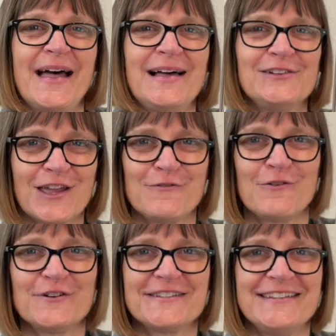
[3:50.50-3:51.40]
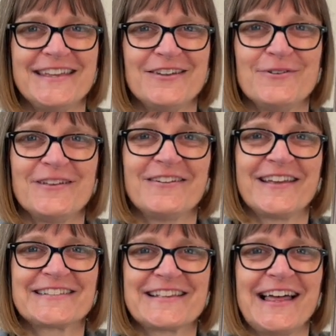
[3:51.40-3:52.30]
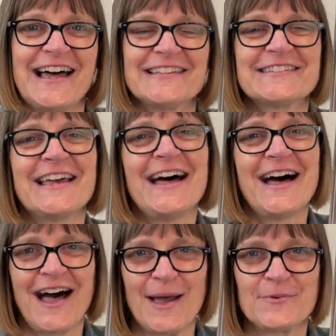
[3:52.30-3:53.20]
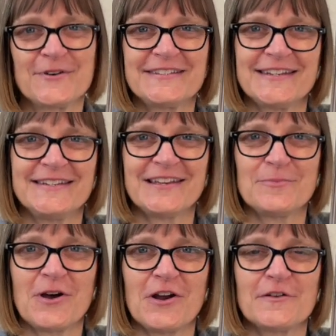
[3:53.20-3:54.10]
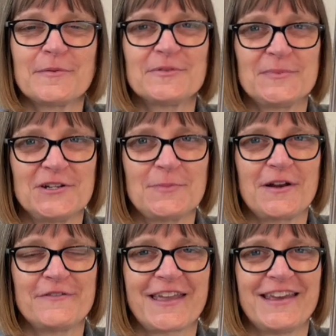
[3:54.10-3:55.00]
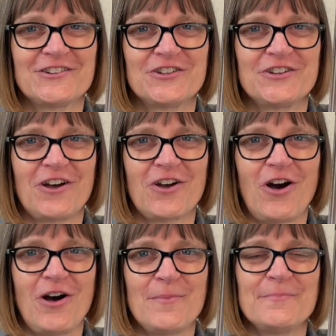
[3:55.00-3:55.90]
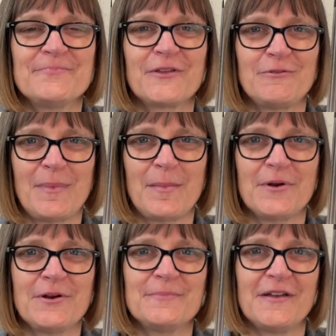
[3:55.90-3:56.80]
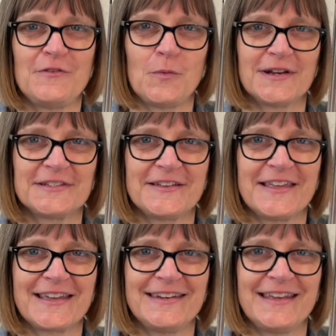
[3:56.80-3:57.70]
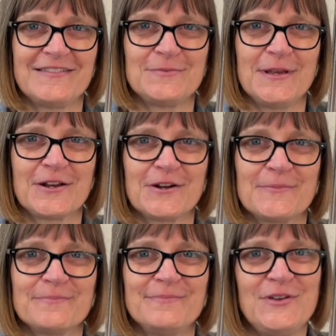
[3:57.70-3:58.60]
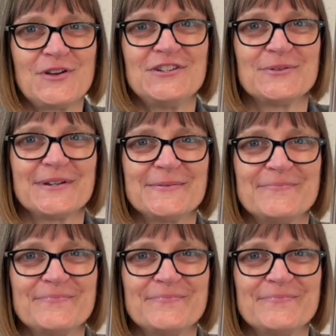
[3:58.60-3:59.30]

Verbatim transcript: Looking forward to seeing you in our next class. I'm Christine Dunbar from SpeechModification.com. Remember, if you want to sound like a native speaker, you can do it.